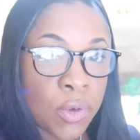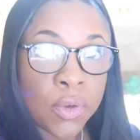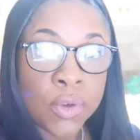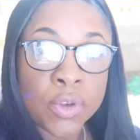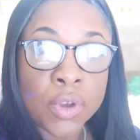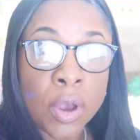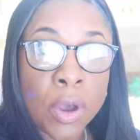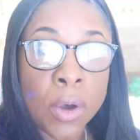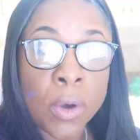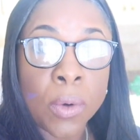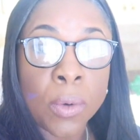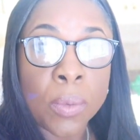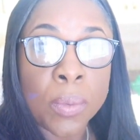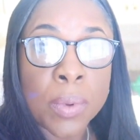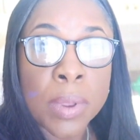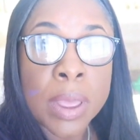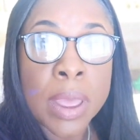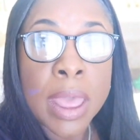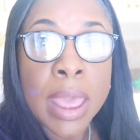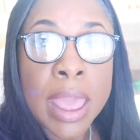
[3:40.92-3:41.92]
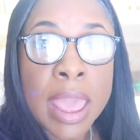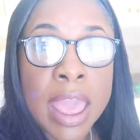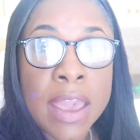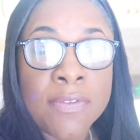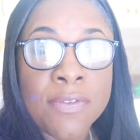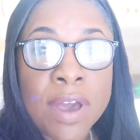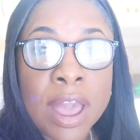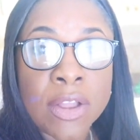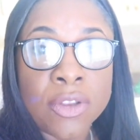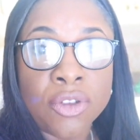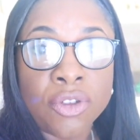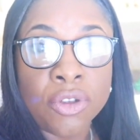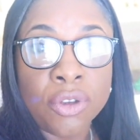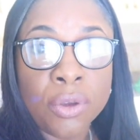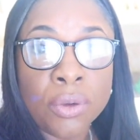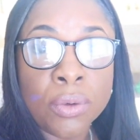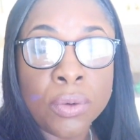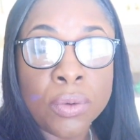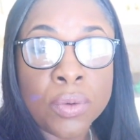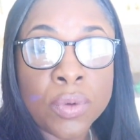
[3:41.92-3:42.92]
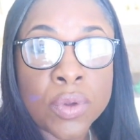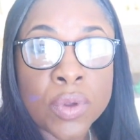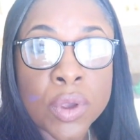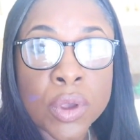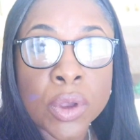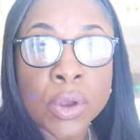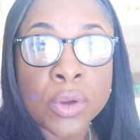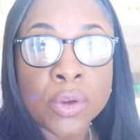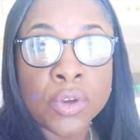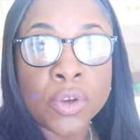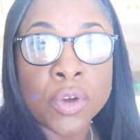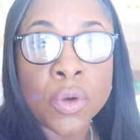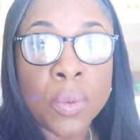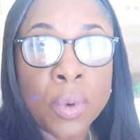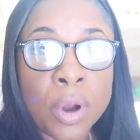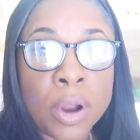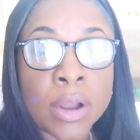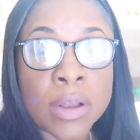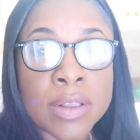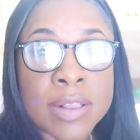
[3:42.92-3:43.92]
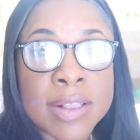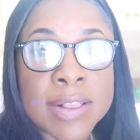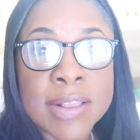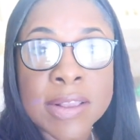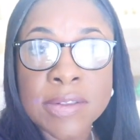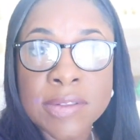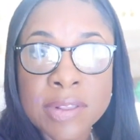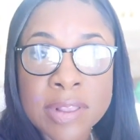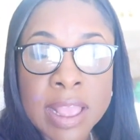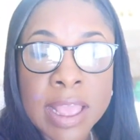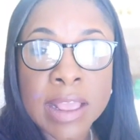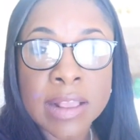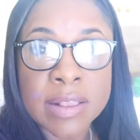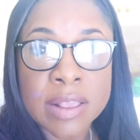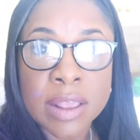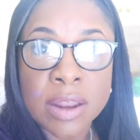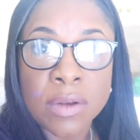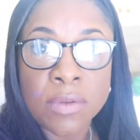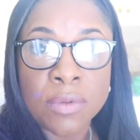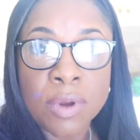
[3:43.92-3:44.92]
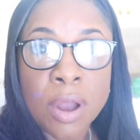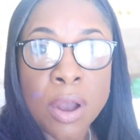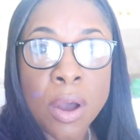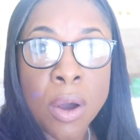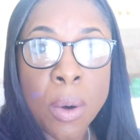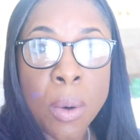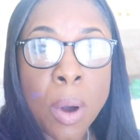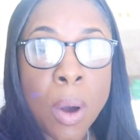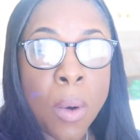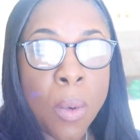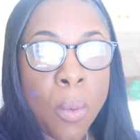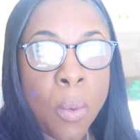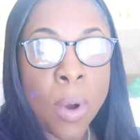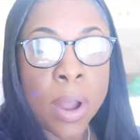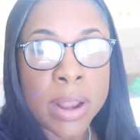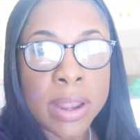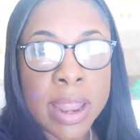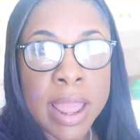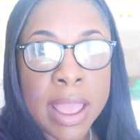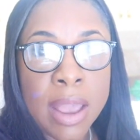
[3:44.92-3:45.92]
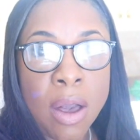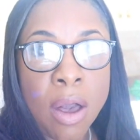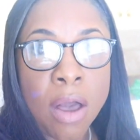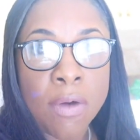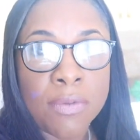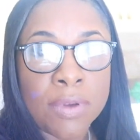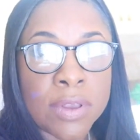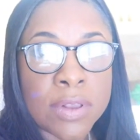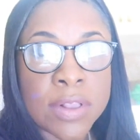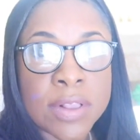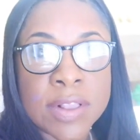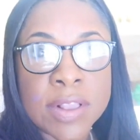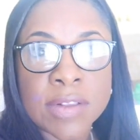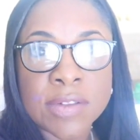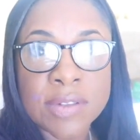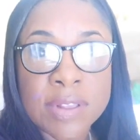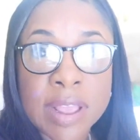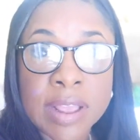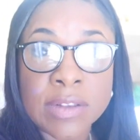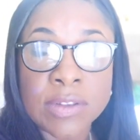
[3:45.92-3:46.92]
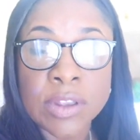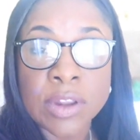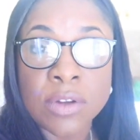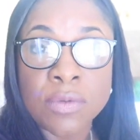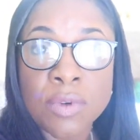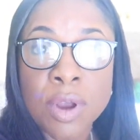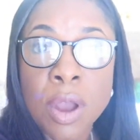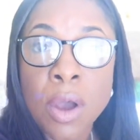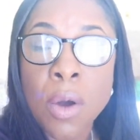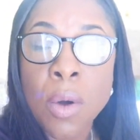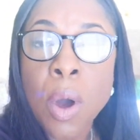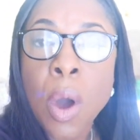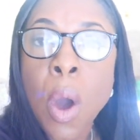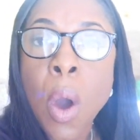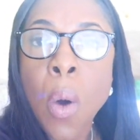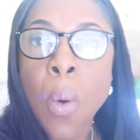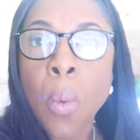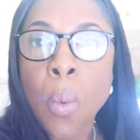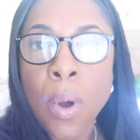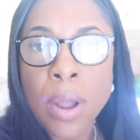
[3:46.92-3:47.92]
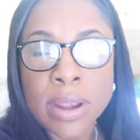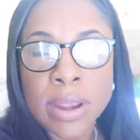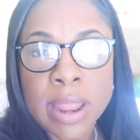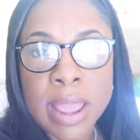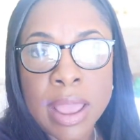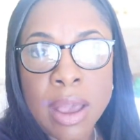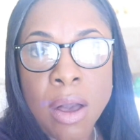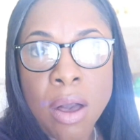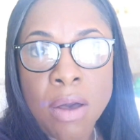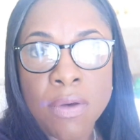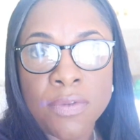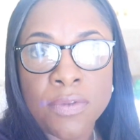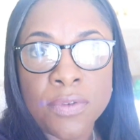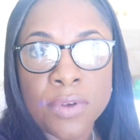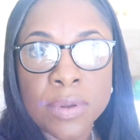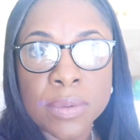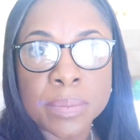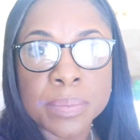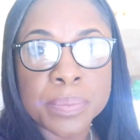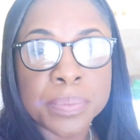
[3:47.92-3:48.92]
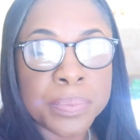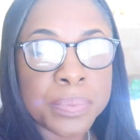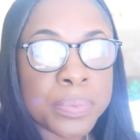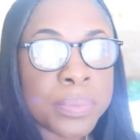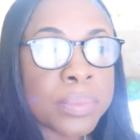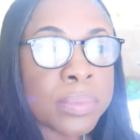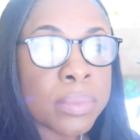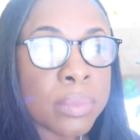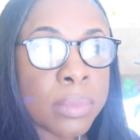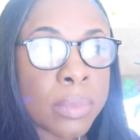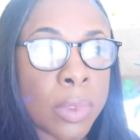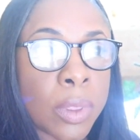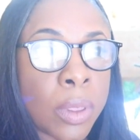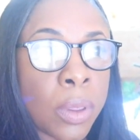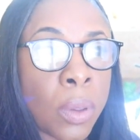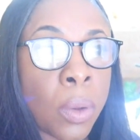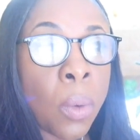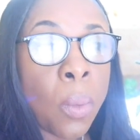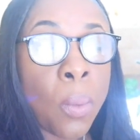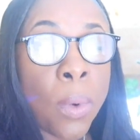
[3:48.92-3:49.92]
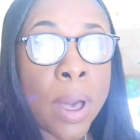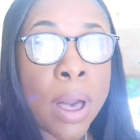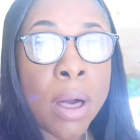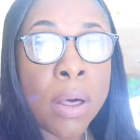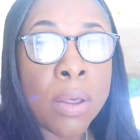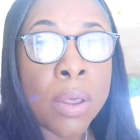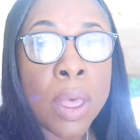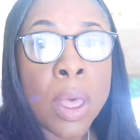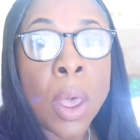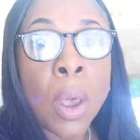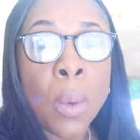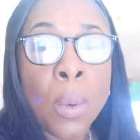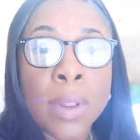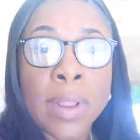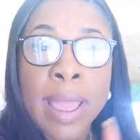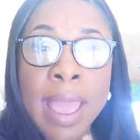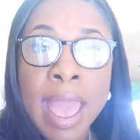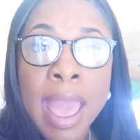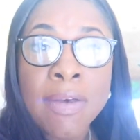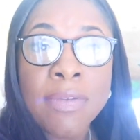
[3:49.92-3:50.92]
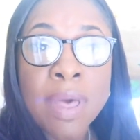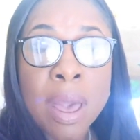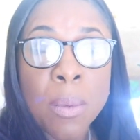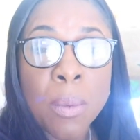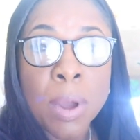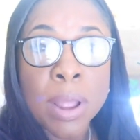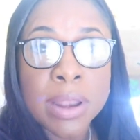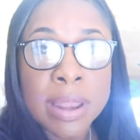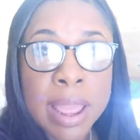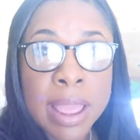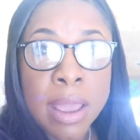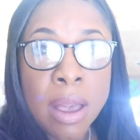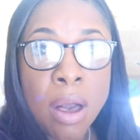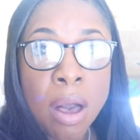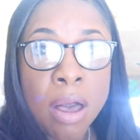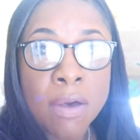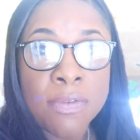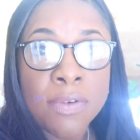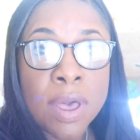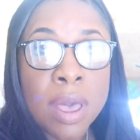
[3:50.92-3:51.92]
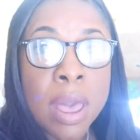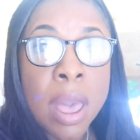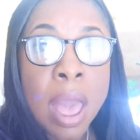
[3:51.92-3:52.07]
So if I choose to work 6 days in a row, 1 day off, 6 days in a row, 1 day off. Well, when I have that 1 day off,